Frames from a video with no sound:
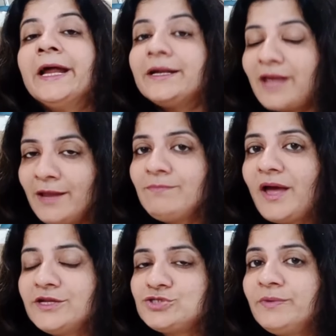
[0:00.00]
Time
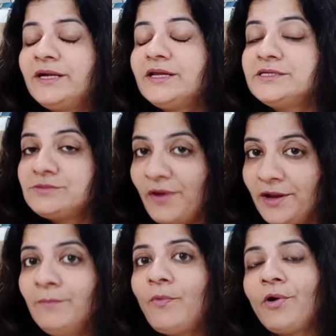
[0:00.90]
management is very
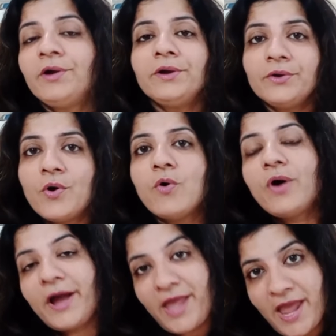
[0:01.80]
important. Go
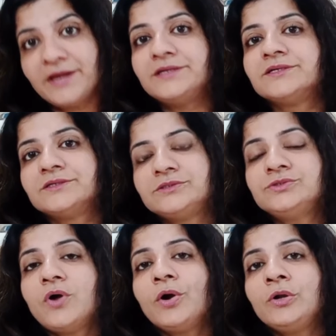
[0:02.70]
ahead. Do
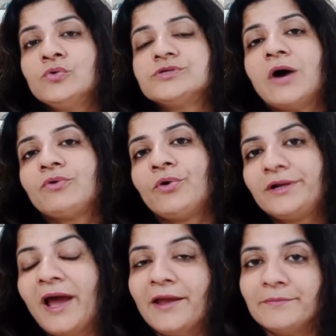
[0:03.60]
not lose out on
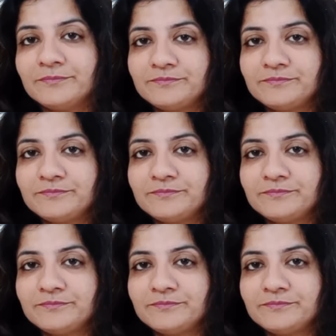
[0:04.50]
time.